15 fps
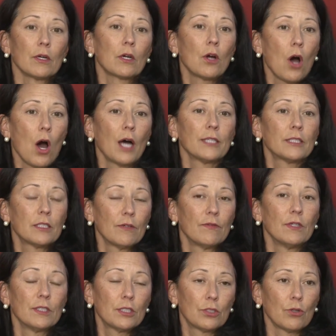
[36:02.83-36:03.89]
the costs
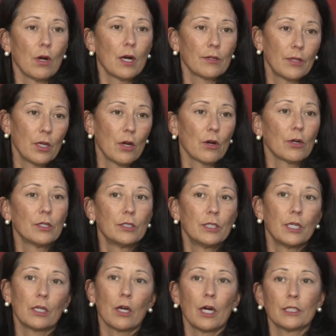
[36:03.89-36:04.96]
of this drug, the
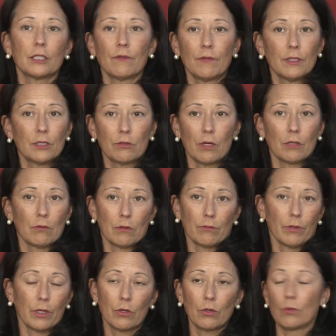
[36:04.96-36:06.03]
R&D costs of this drug, were
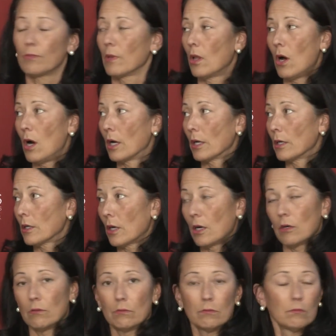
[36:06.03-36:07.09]
recouped long
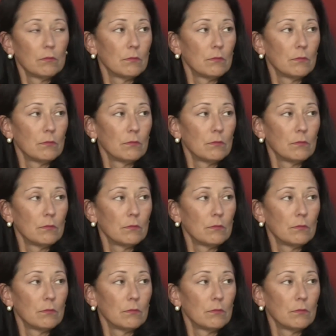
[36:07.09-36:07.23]
ago.